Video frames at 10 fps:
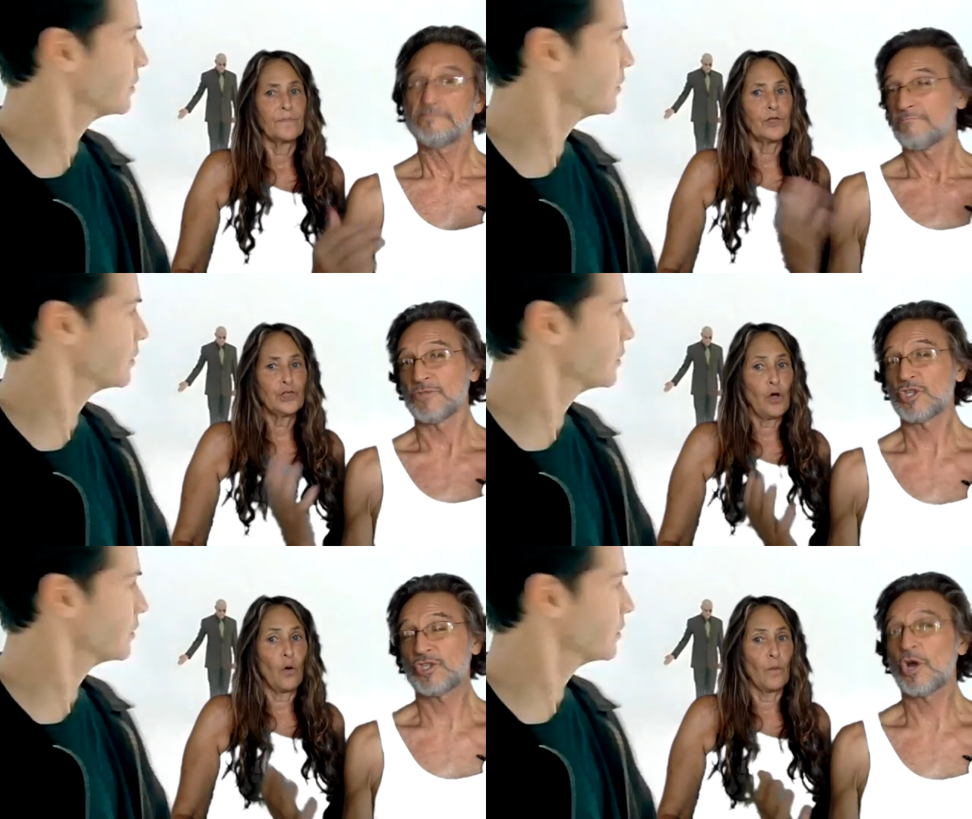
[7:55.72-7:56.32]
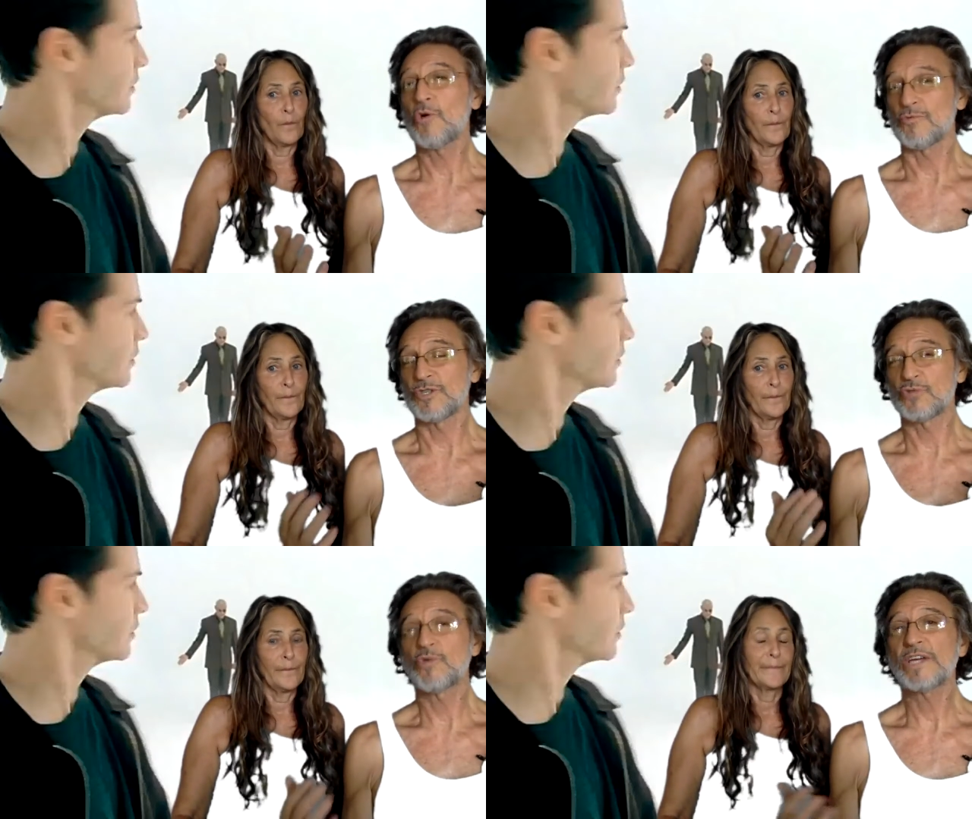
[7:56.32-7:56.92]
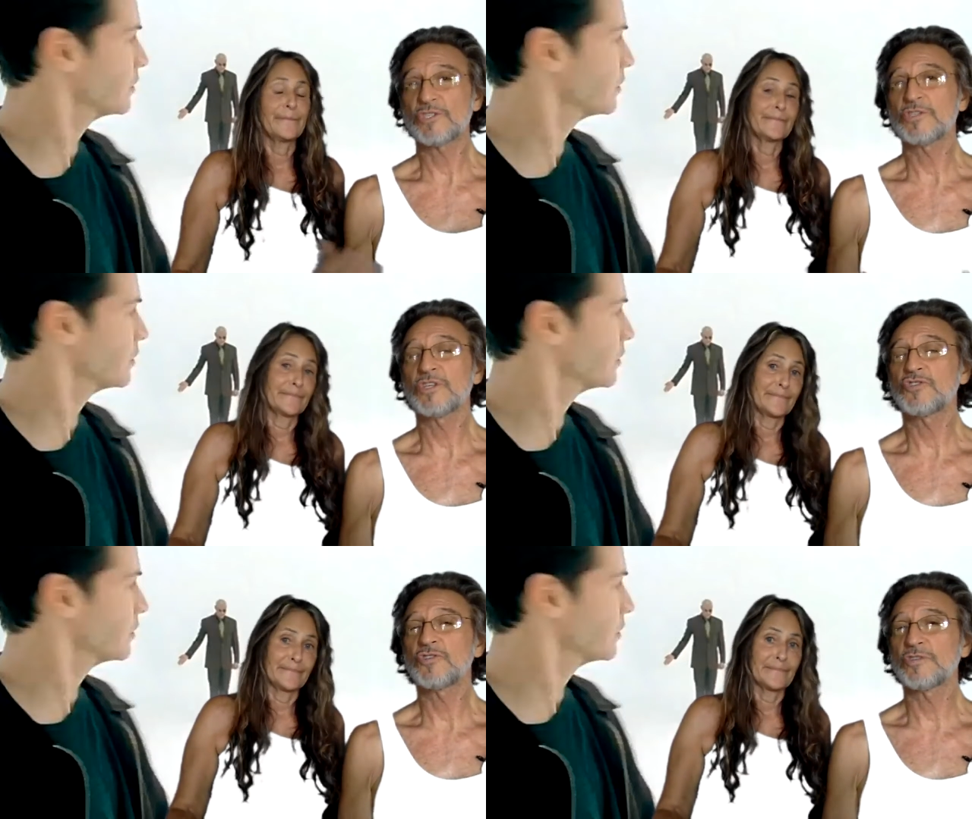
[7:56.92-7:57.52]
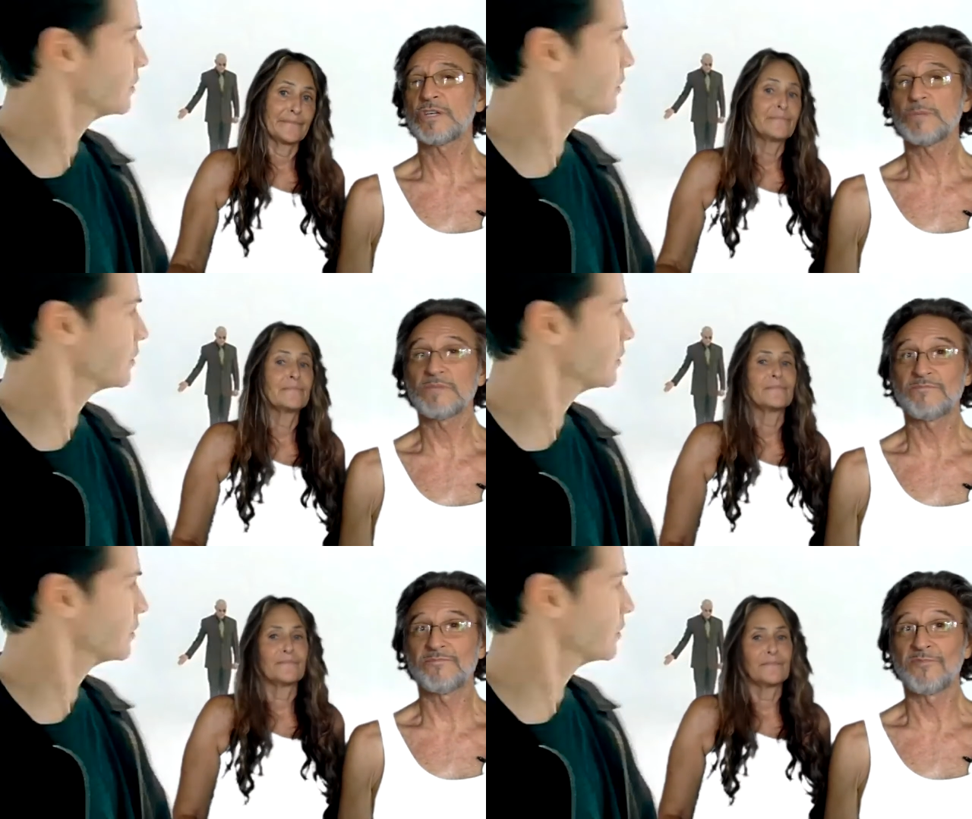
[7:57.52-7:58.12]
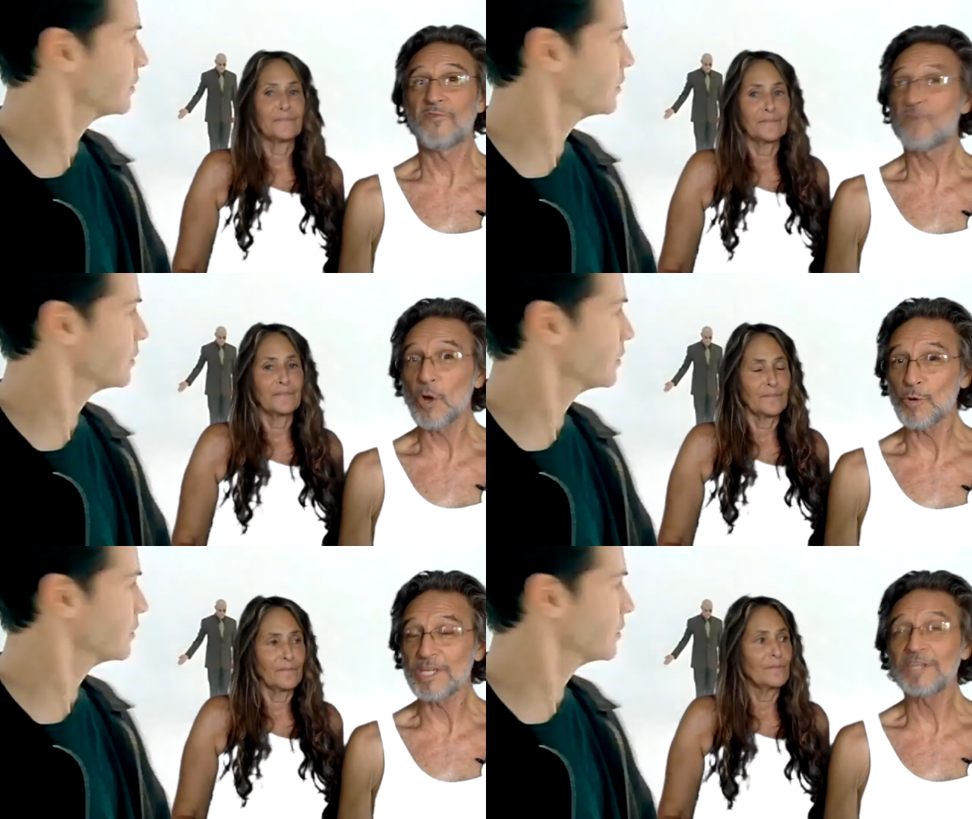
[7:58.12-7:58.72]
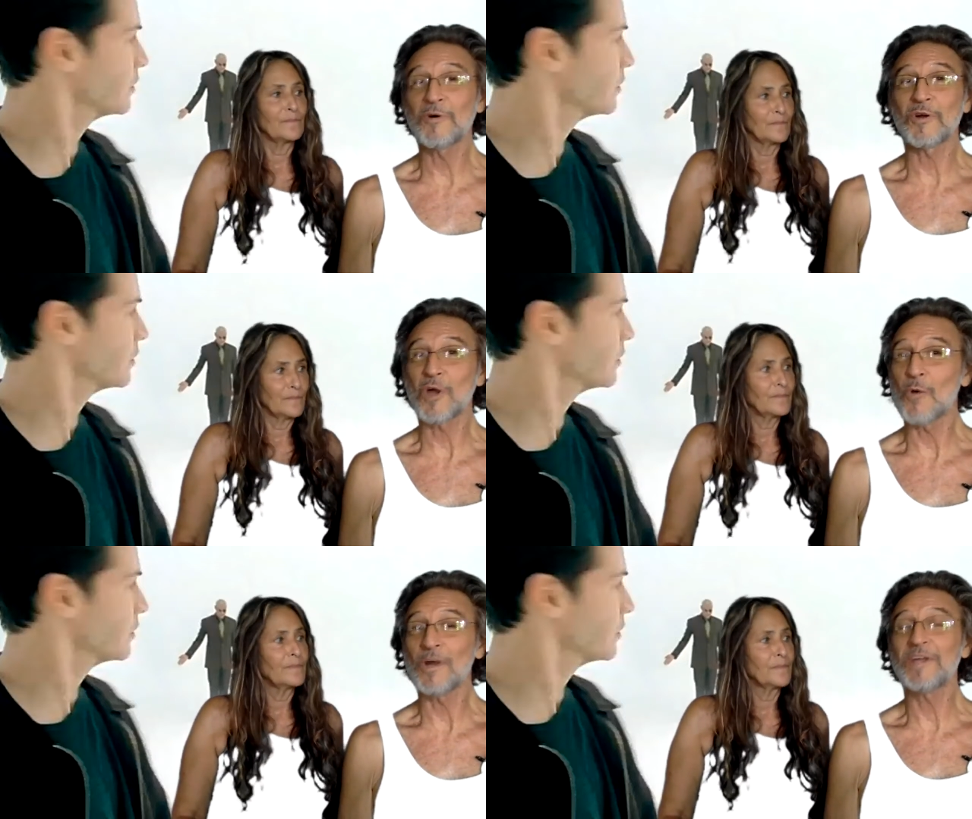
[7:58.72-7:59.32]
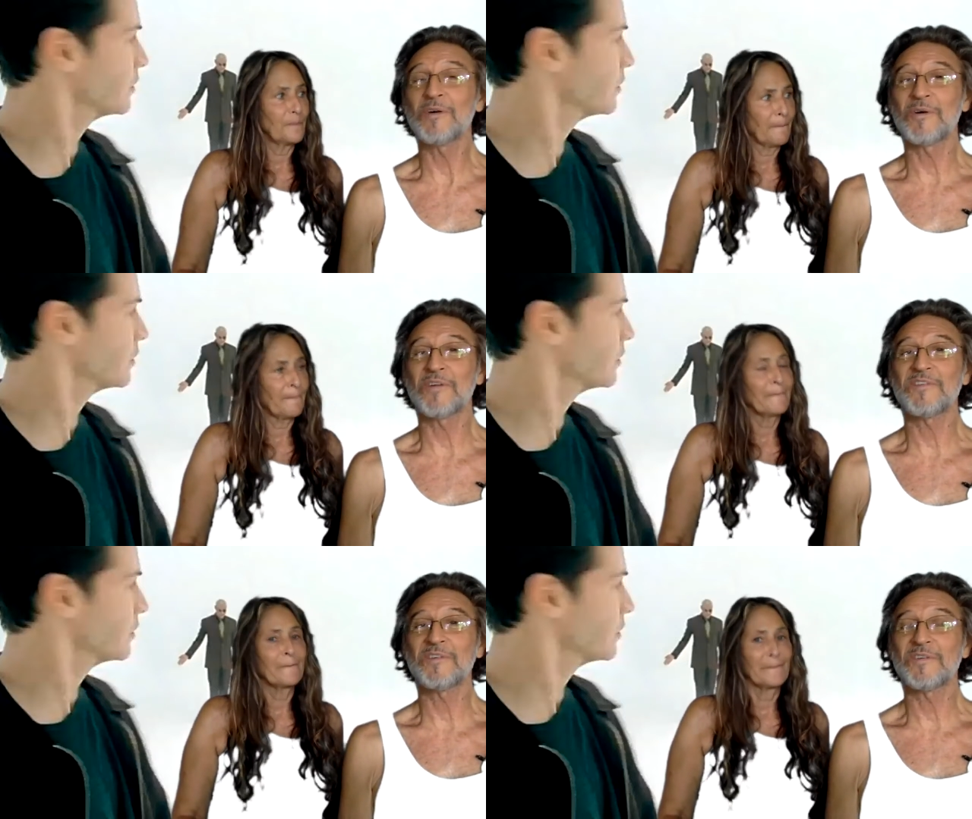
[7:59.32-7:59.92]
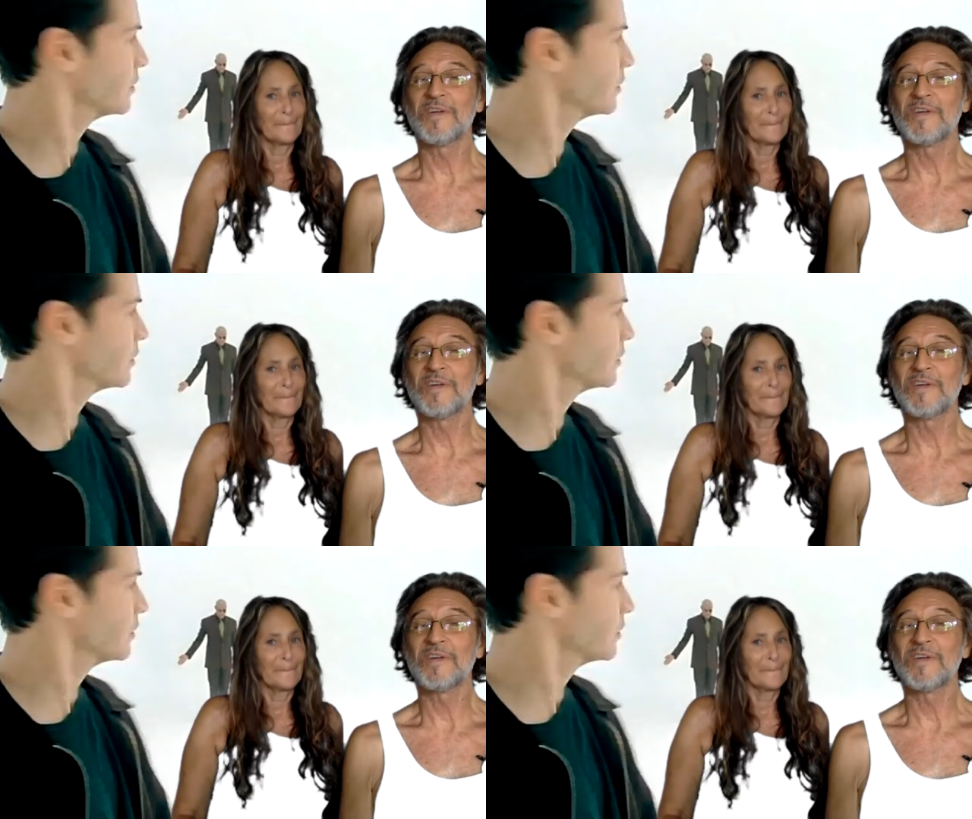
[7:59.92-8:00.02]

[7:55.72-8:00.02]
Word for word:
Speaker 1: the show the, show, the direction that you're going to be floating or going or if you're